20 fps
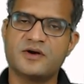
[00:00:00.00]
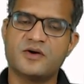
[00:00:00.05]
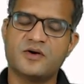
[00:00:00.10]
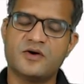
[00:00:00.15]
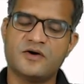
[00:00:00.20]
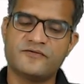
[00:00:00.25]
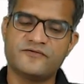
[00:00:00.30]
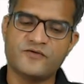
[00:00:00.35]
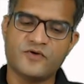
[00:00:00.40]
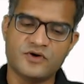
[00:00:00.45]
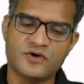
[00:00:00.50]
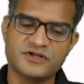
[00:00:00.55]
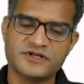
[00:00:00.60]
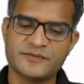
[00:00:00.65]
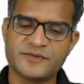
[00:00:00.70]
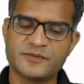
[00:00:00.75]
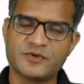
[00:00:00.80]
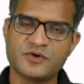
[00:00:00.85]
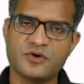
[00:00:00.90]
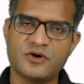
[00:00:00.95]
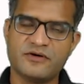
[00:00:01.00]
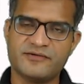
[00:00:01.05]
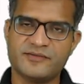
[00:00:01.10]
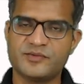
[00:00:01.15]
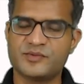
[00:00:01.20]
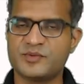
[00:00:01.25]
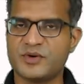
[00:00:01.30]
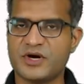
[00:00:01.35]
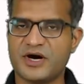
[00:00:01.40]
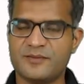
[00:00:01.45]
of all the people who have
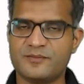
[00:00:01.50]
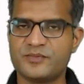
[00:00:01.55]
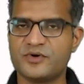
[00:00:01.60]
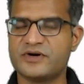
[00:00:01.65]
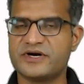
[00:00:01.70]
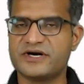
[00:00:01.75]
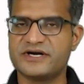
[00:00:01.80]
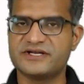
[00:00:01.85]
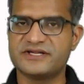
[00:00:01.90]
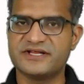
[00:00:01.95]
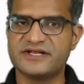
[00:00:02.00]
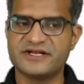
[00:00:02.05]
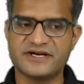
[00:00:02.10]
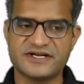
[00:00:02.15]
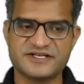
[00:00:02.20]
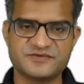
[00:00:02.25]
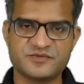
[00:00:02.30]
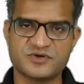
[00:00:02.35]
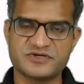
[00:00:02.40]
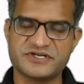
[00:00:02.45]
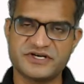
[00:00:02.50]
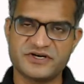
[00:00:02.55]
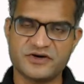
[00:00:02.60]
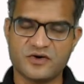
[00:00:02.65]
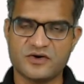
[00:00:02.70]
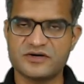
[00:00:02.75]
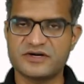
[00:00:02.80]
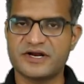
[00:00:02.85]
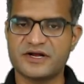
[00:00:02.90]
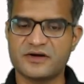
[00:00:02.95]
uploaded their response sheet
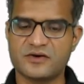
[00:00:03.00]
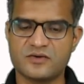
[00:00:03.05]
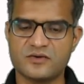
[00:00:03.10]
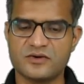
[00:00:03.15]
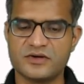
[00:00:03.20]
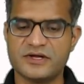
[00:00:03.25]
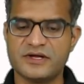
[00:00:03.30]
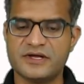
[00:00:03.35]
on Cracku.